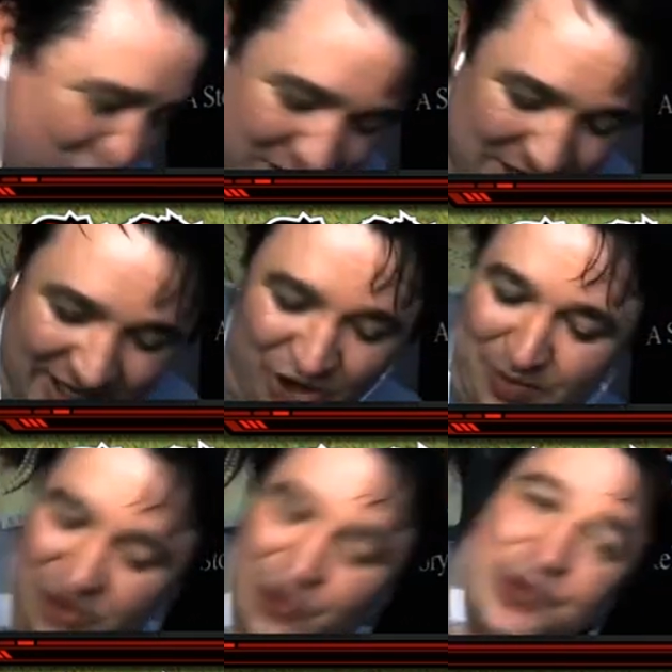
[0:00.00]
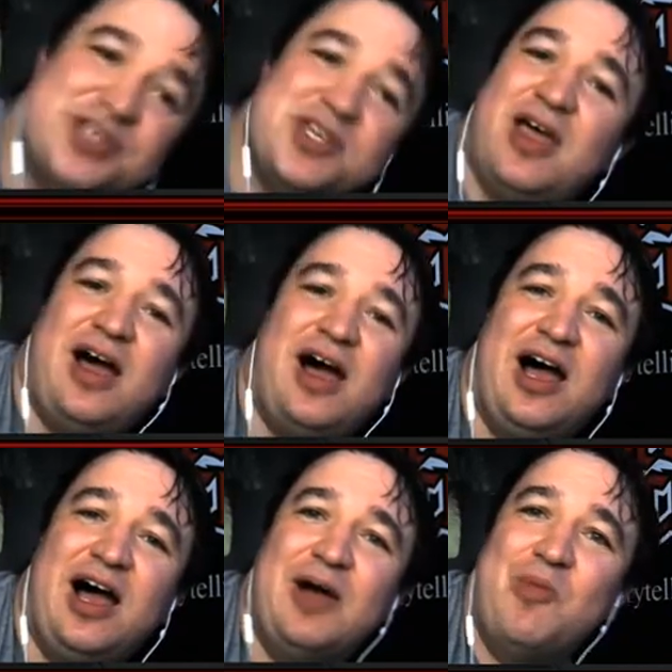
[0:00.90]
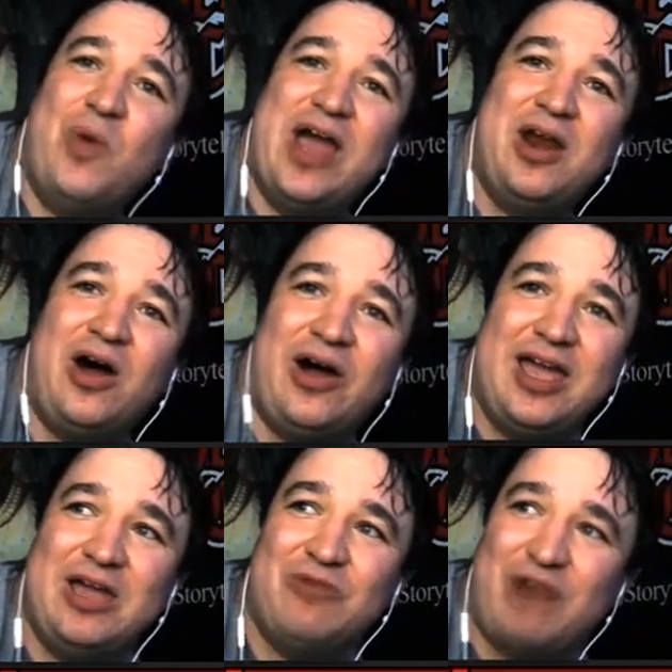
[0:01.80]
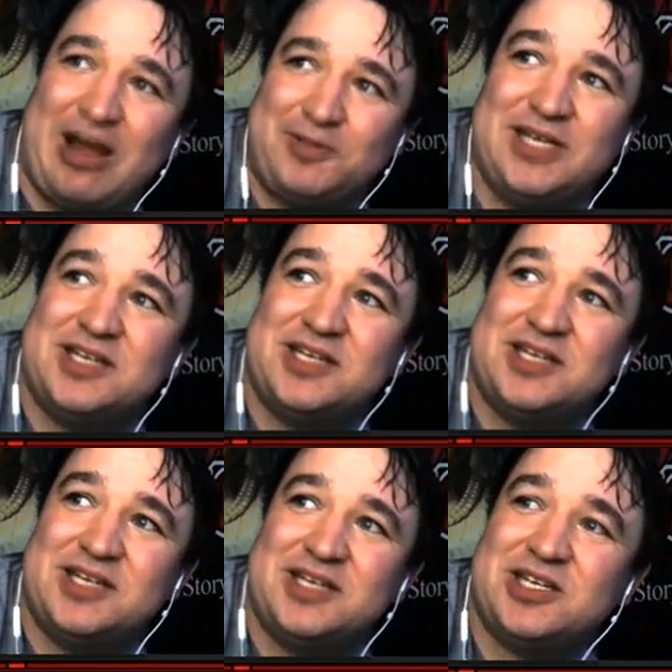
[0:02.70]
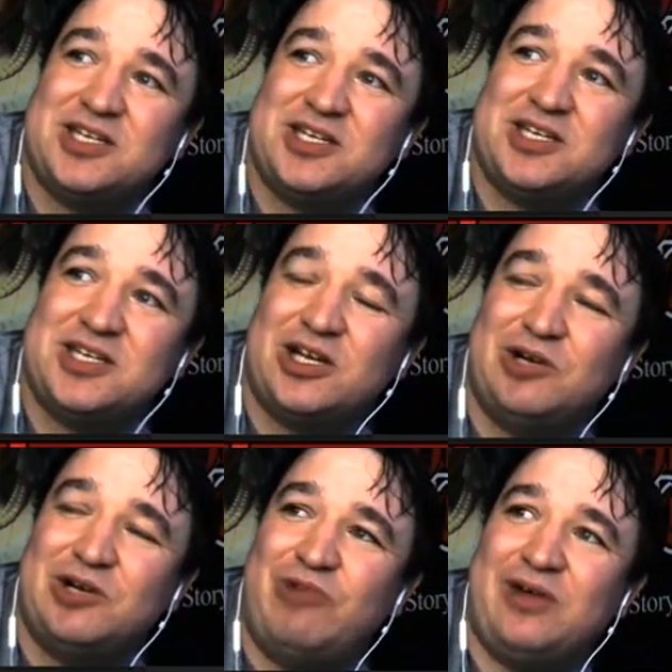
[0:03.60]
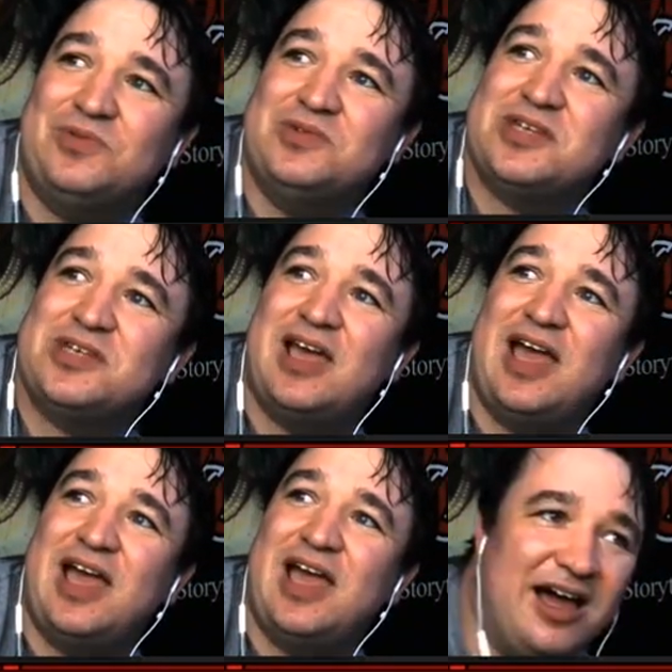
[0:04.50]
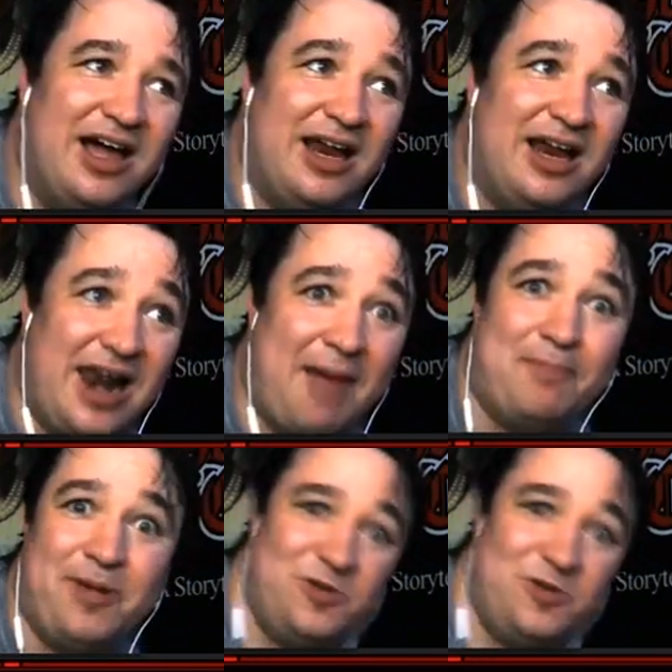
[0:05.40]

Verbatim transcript: drunkenly on my horse when I wrapped it around a